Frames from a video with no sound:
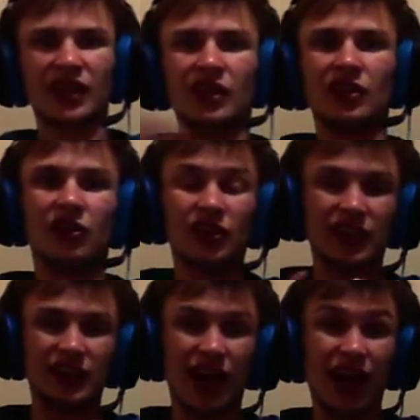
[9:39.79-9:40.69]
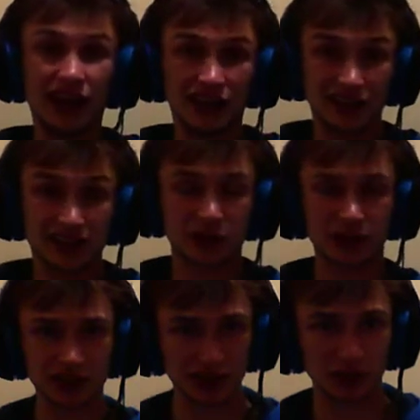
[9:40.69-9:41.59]
you look at that,
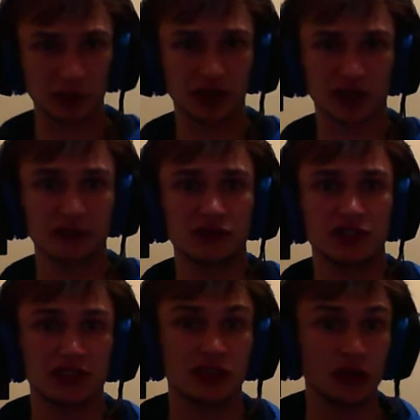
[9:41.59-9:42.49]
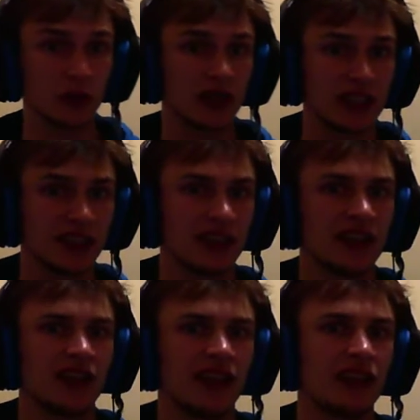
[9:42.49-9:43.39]
especially when it comes to Sony,
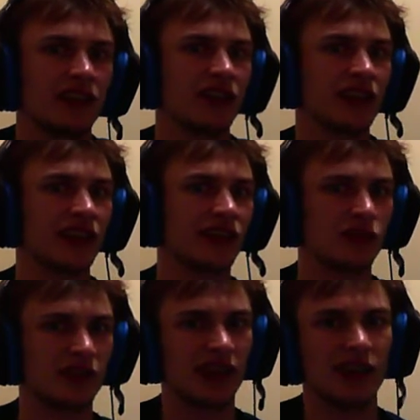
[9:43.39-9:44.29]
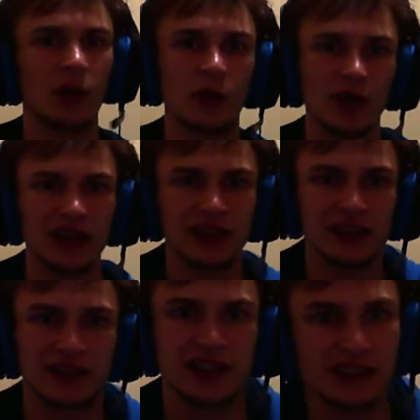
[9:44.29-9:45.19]
and you look and you say, well,
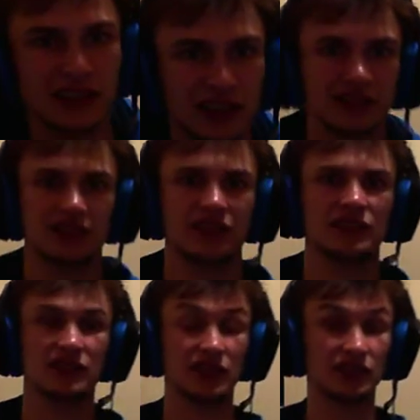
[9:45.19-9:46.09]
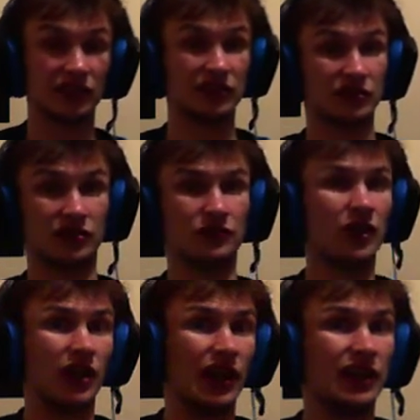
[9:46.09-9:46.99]
that's not necessarily Sony's
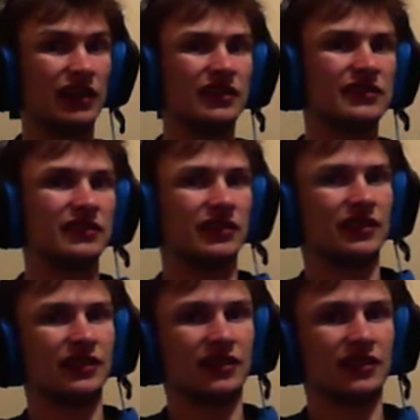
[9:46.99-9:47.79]
fault, and it isn't.